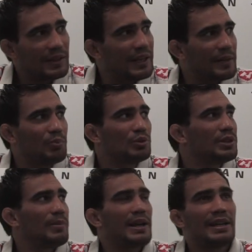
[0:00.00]
And I put
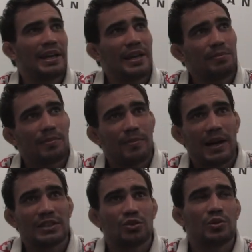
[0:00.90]
in my game
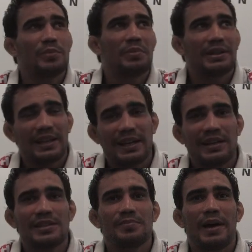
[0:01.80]
by sweeping,
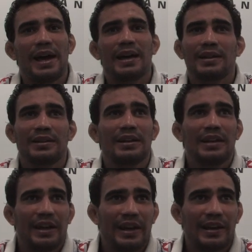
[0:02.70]
taking his back.
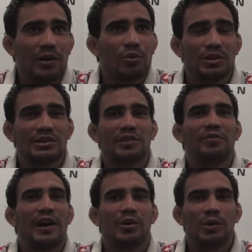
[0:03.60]
And I was in the
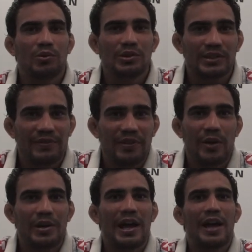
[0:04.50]
final. I was
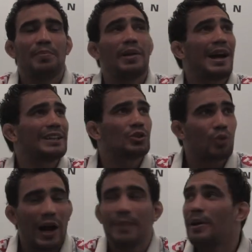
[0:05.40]
very happy. I
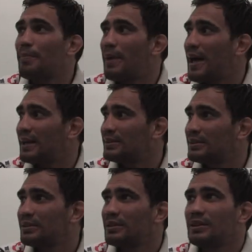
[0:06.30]
tried my best,
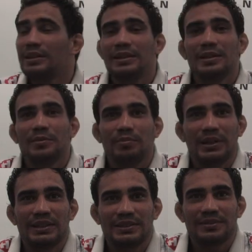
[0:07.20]

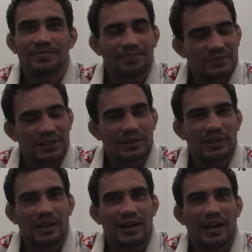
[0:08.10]
but
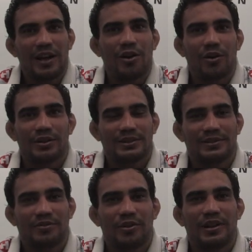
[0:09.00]
I lost
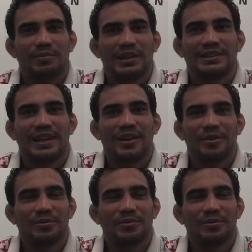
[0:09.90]
for Marcelo.